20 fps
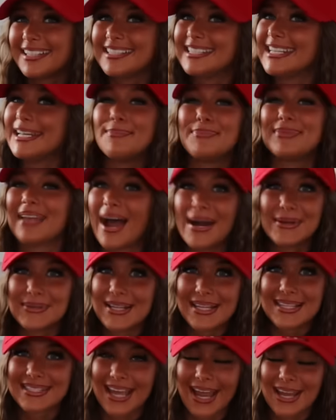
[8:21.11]
deep down
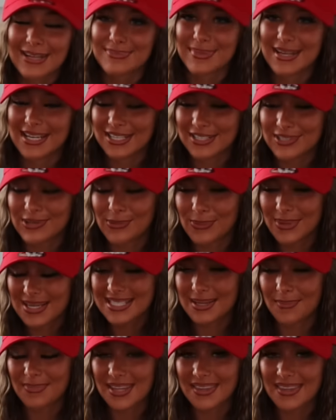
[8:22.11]
inside me, and it's
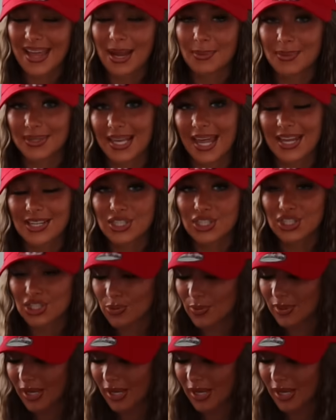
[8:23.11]
always something that I would like to do.